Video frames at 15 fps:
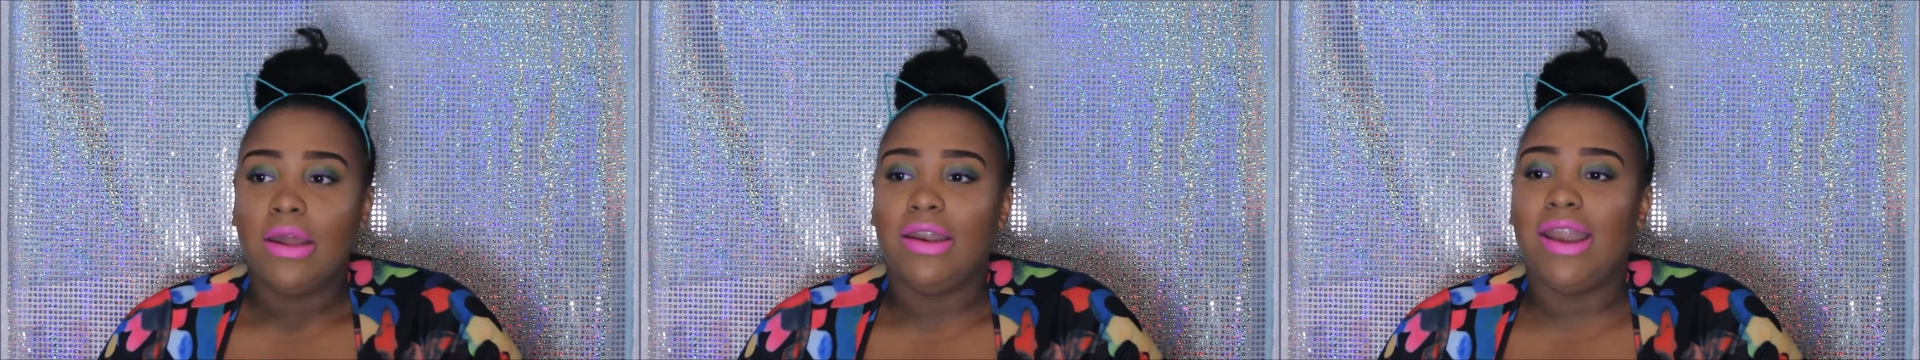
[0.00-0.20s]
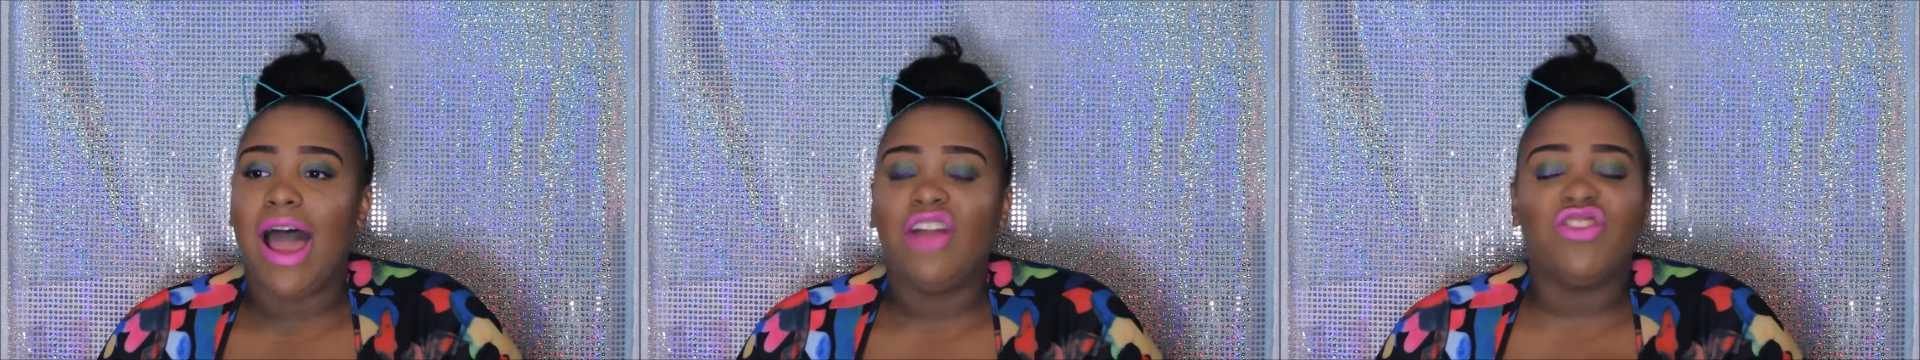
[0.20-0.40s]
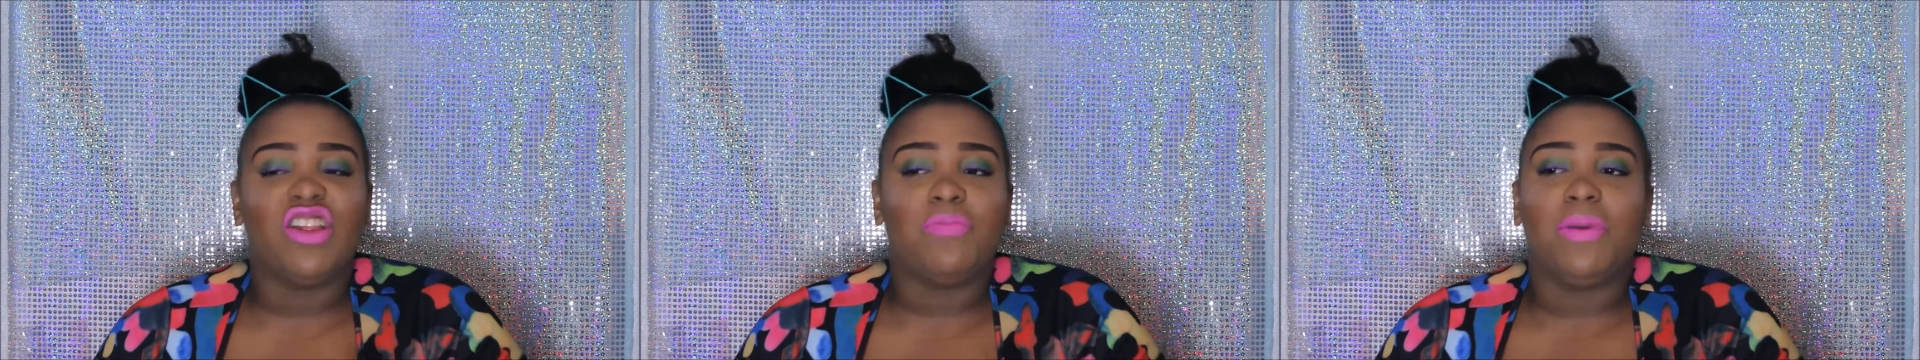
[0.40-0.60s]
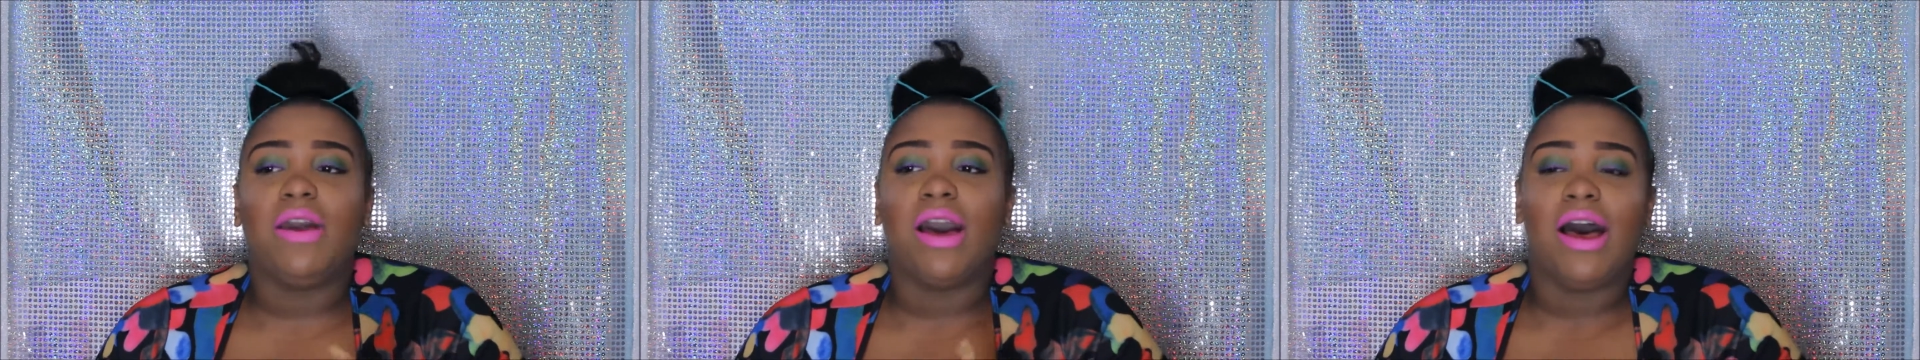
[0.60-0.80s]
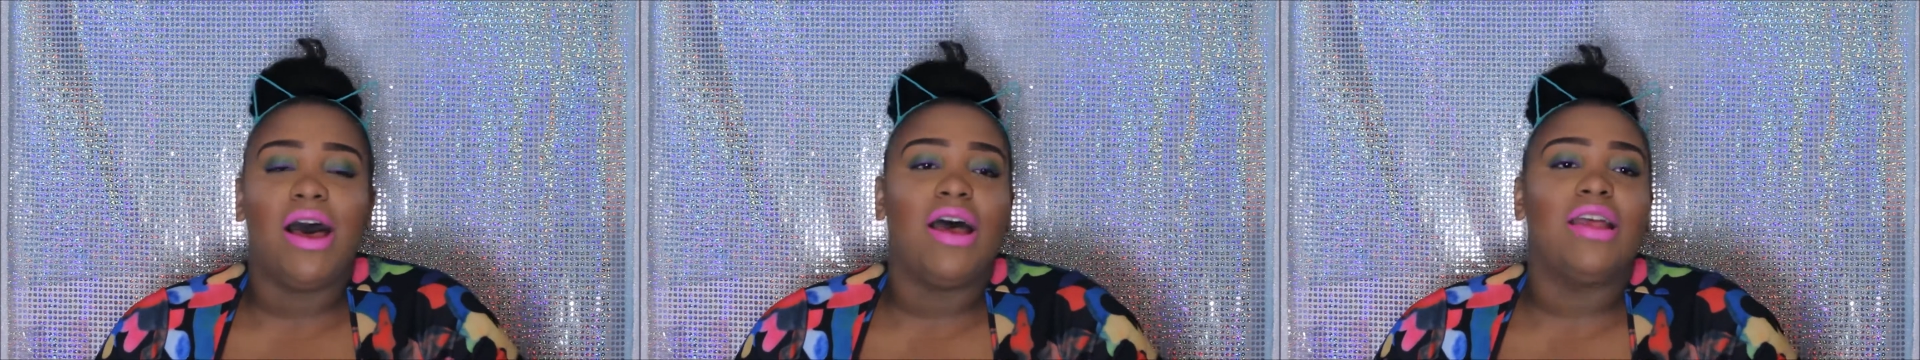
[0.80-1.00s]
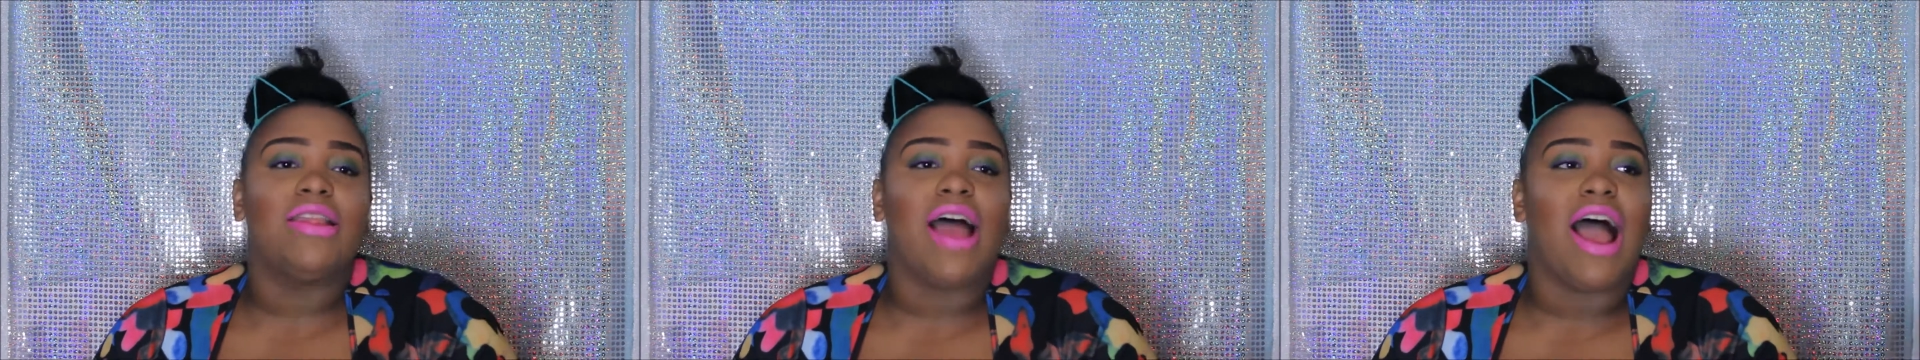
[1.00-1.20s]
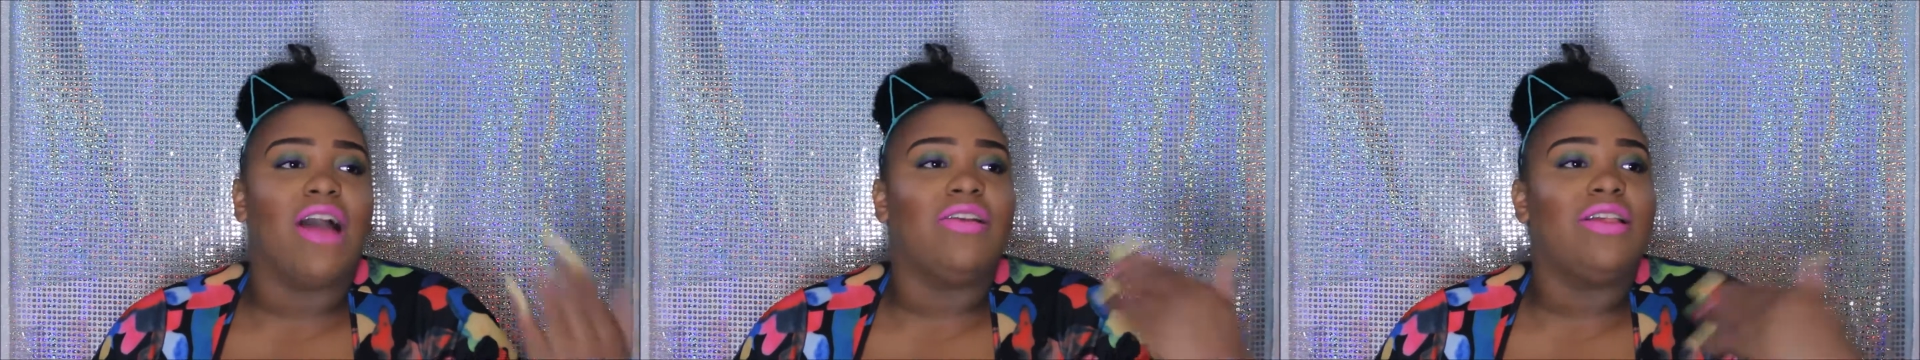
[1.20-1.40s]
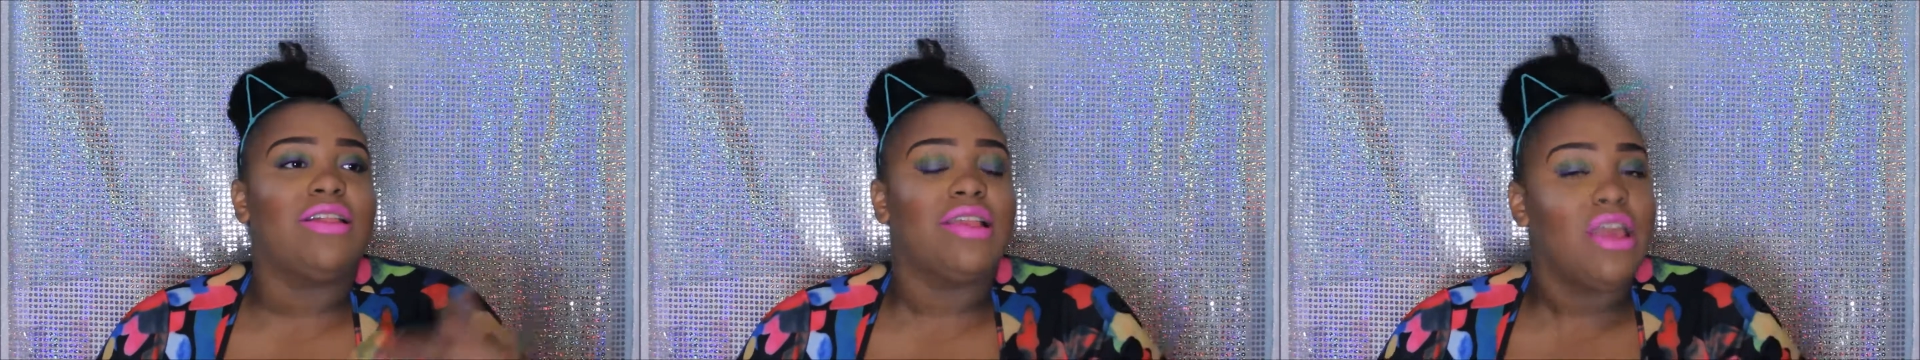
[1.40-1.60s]
Not just because I
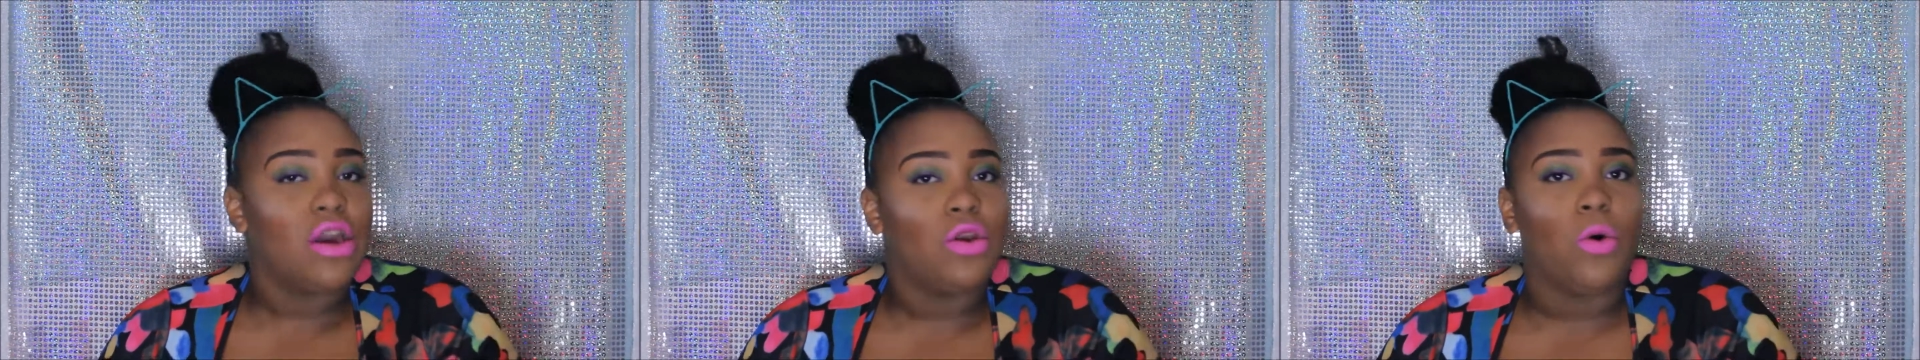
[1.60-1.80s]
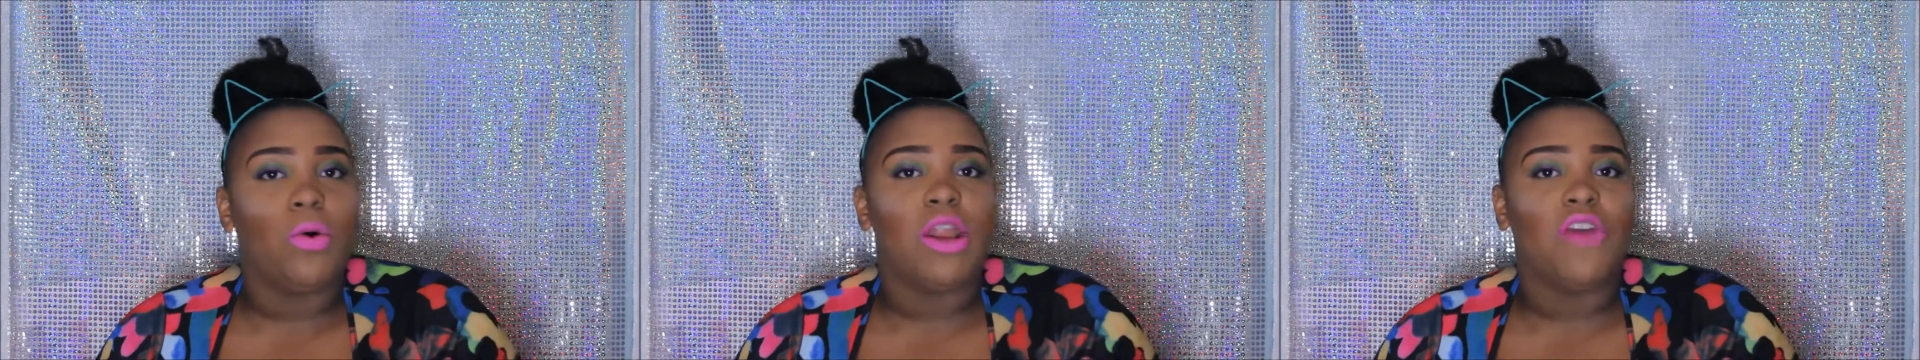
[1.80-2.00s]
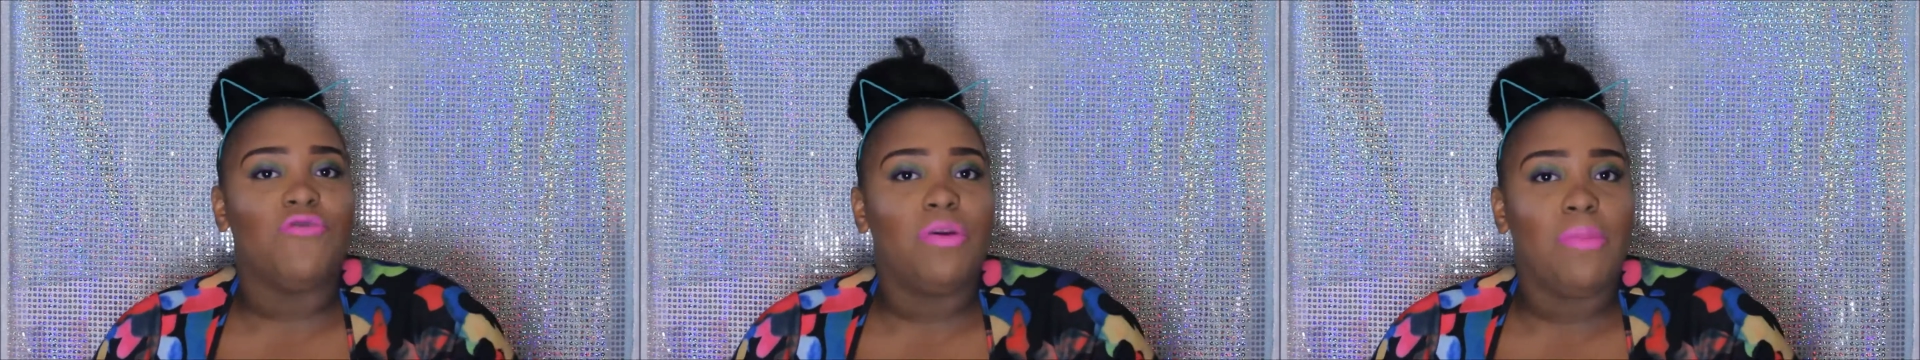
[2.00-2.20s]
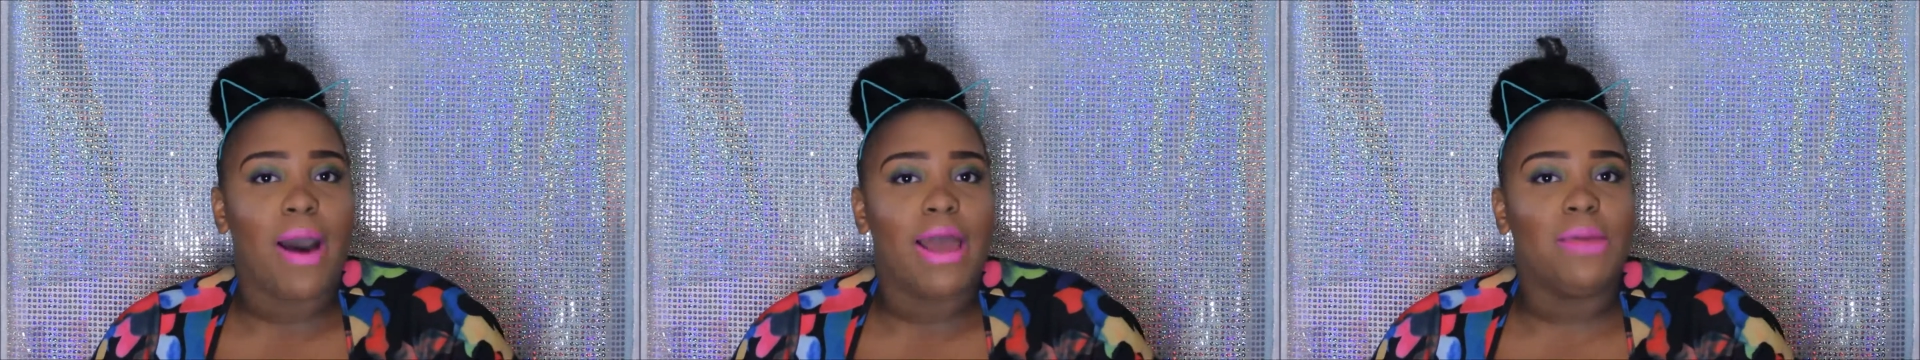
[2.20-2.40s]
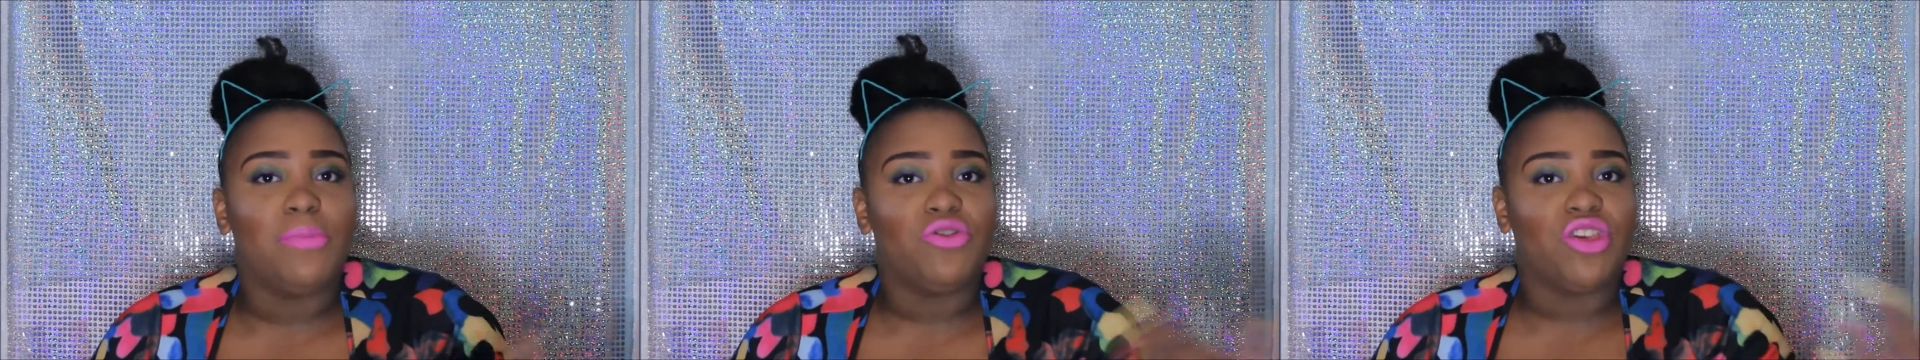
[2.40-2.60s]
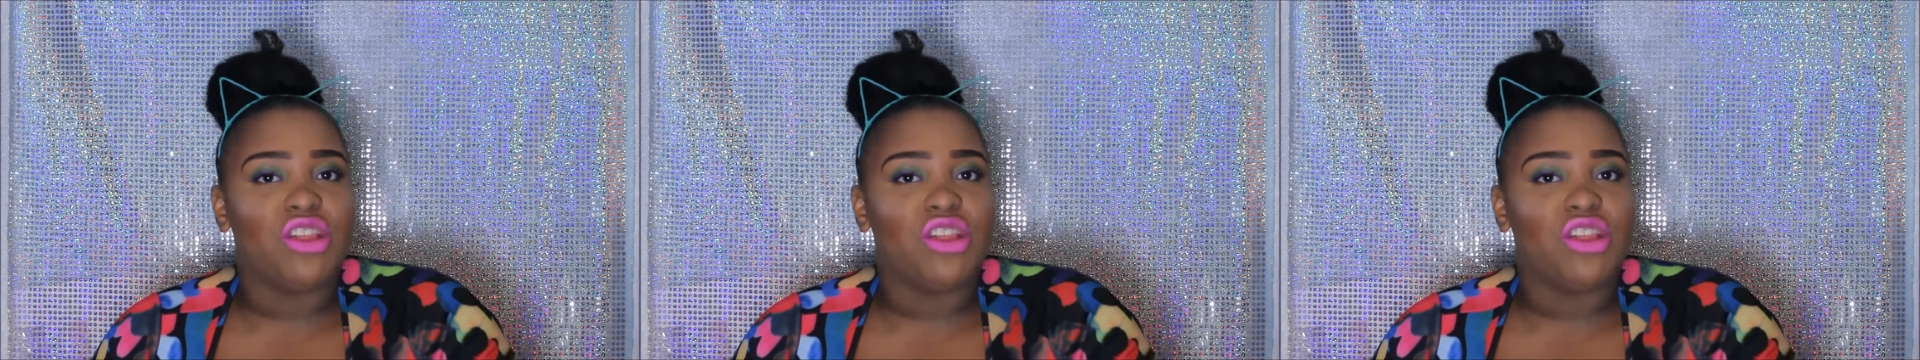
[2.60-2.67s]
see it on everybody, but